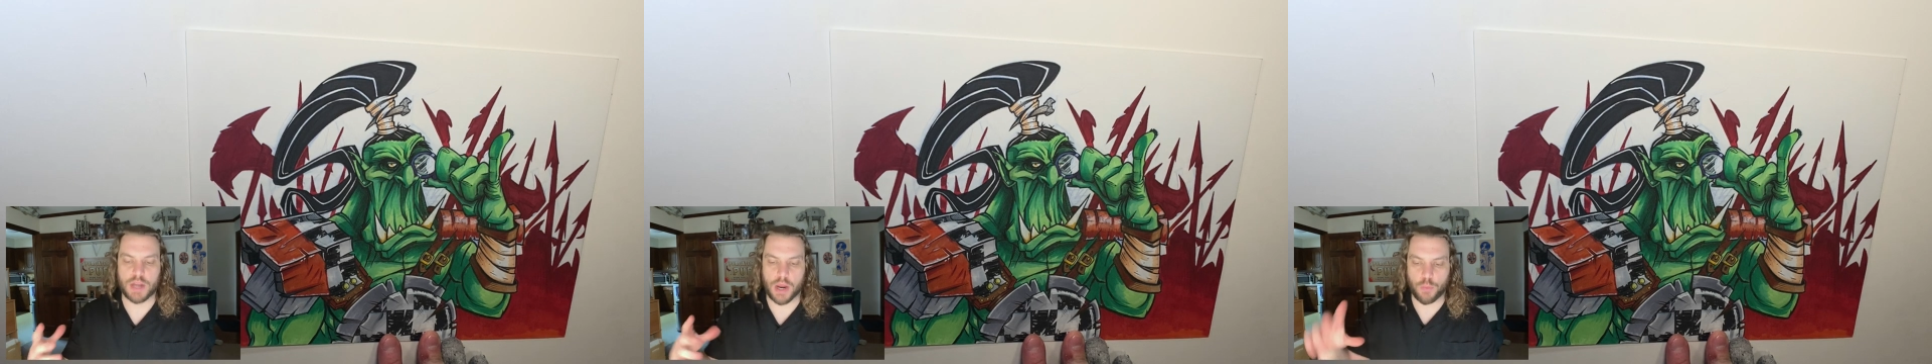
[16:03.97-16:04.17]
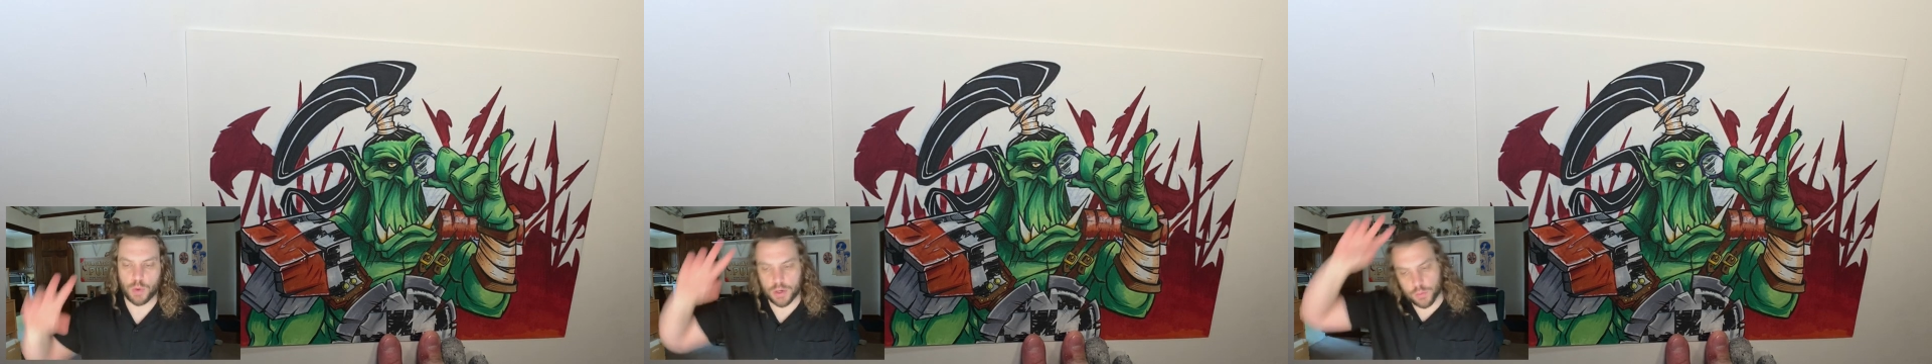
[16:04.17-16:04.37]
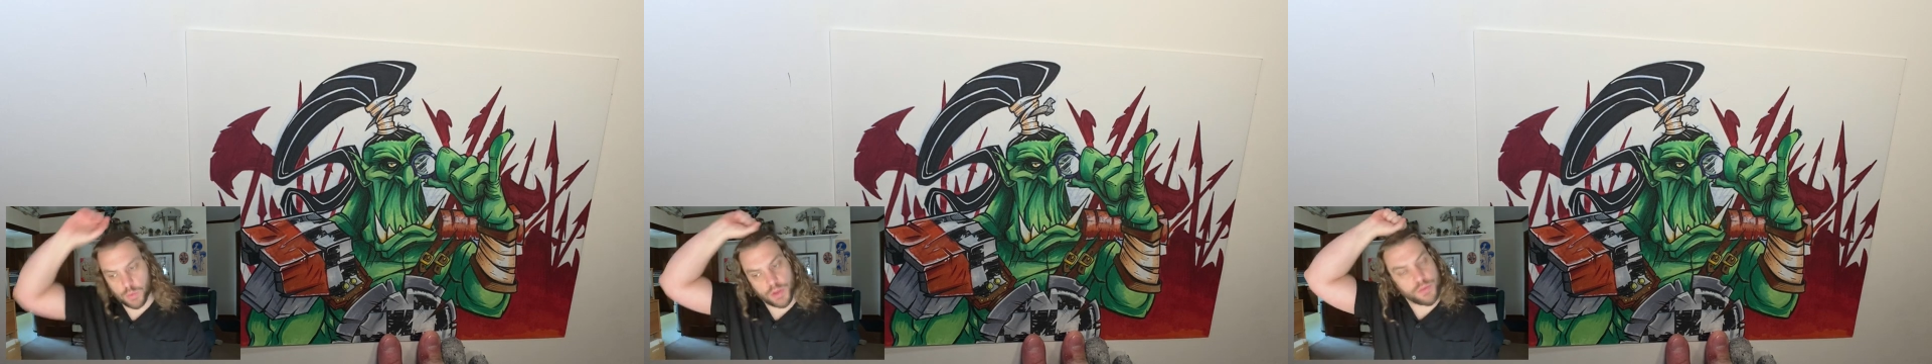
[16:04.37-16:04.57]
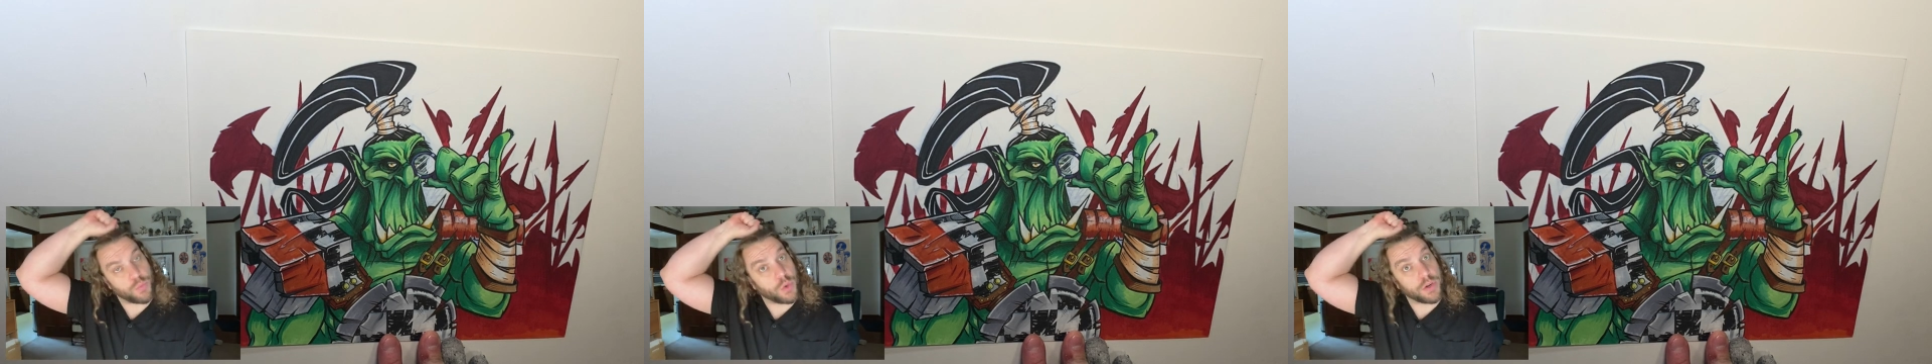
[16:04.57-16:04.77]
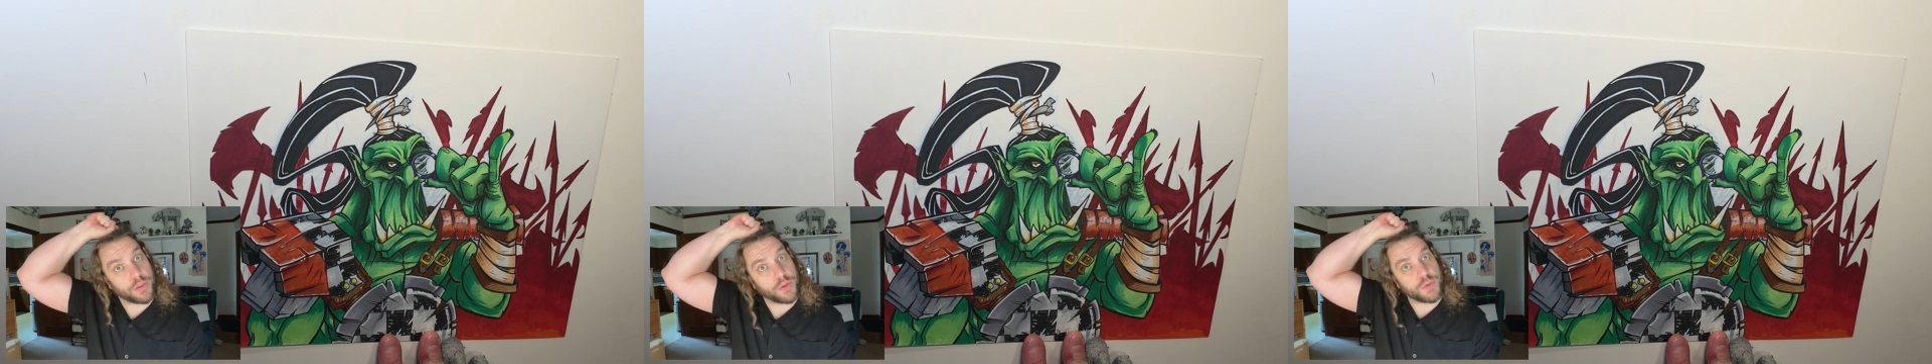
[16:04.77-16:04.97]
I went with
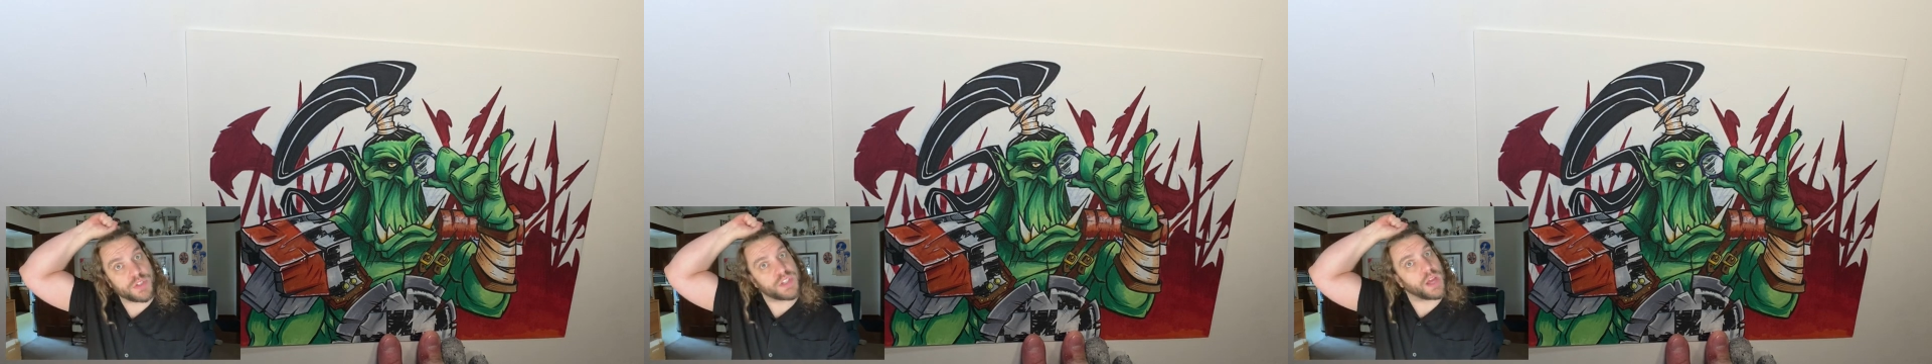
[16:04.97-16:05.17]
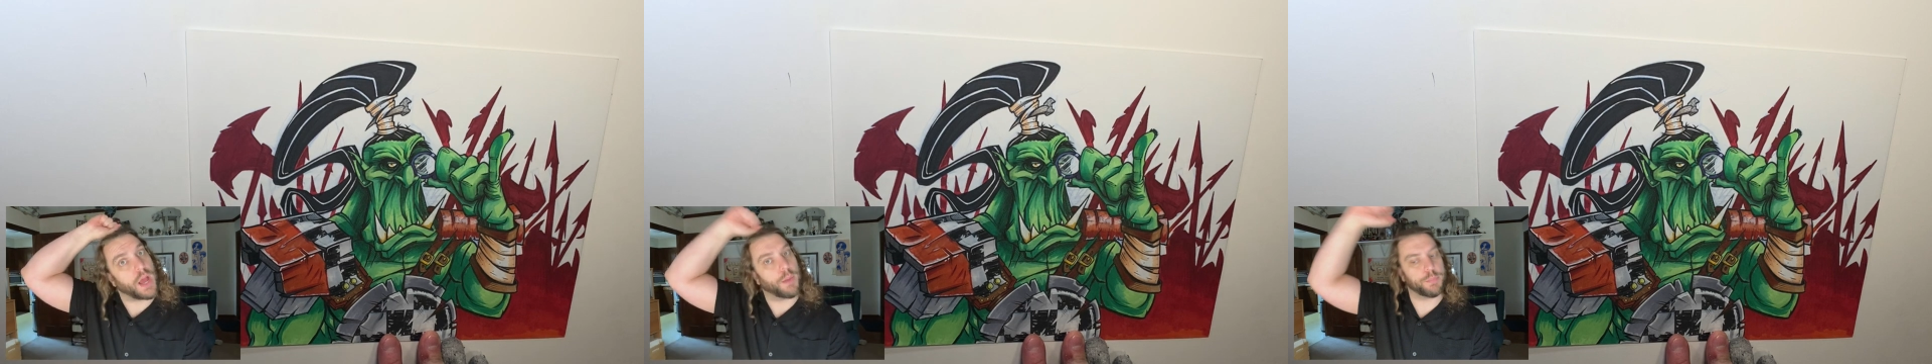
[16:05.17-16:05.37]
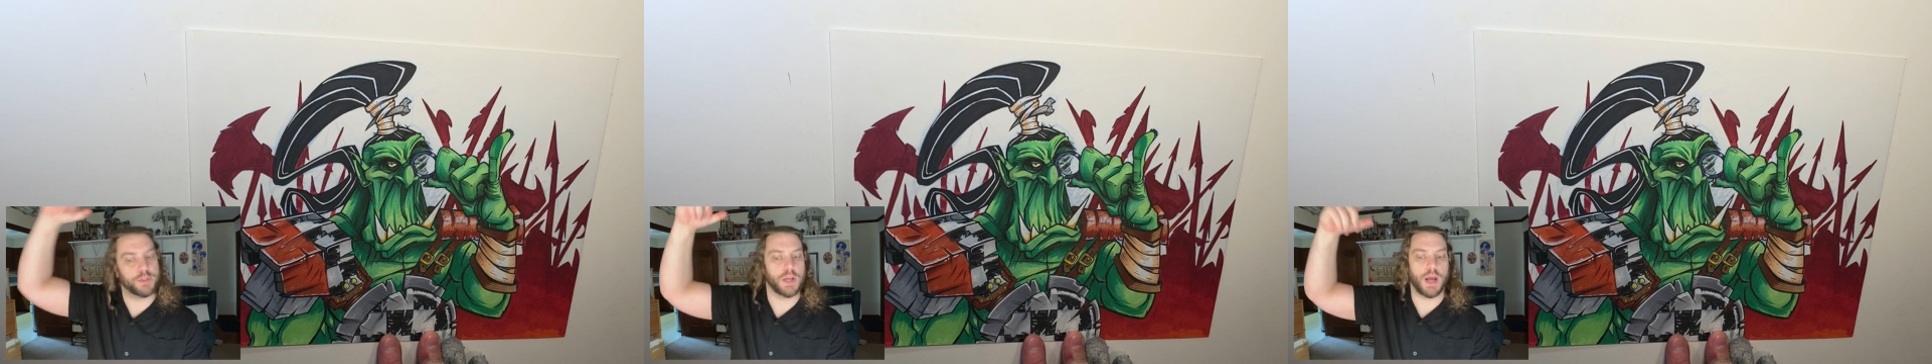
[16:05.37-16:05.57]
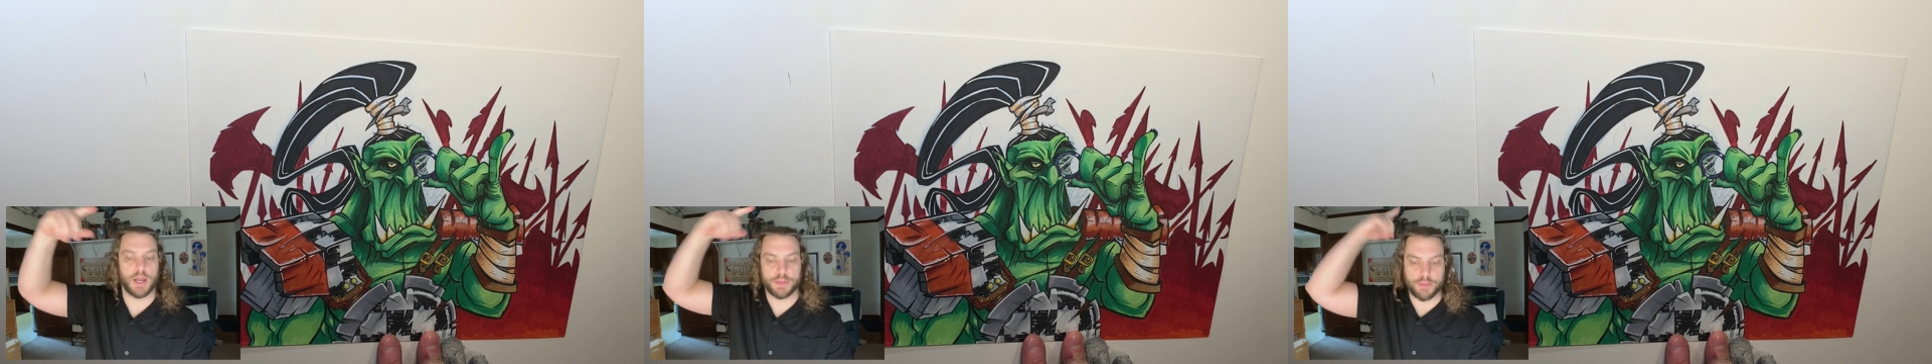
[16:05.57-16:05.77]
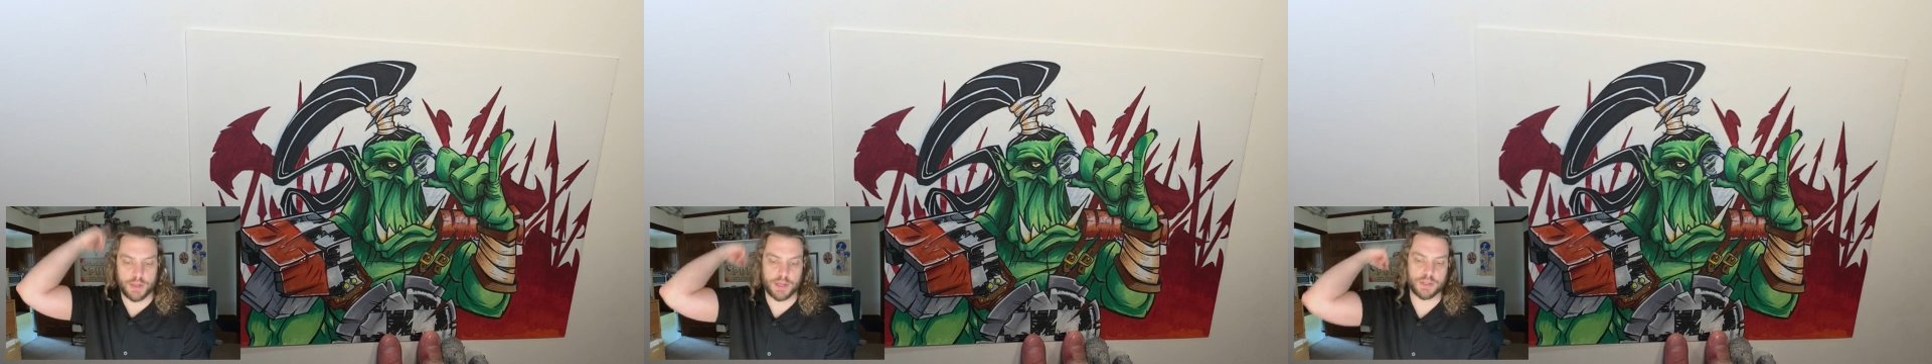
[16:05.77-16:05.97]
one of those top
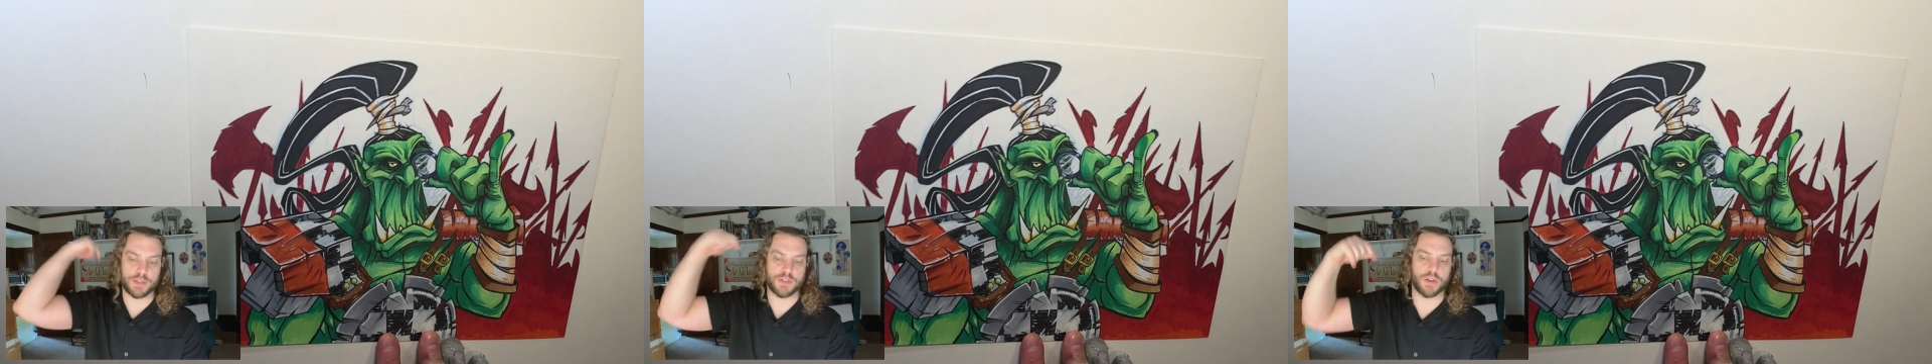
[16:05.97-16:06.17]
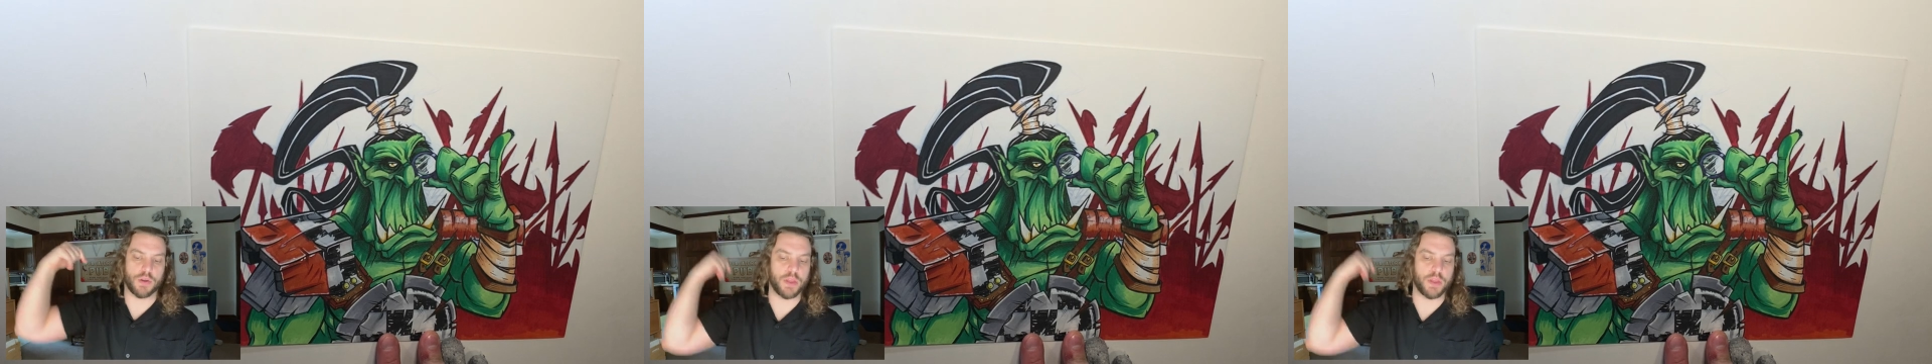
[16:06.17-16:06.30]
knot things so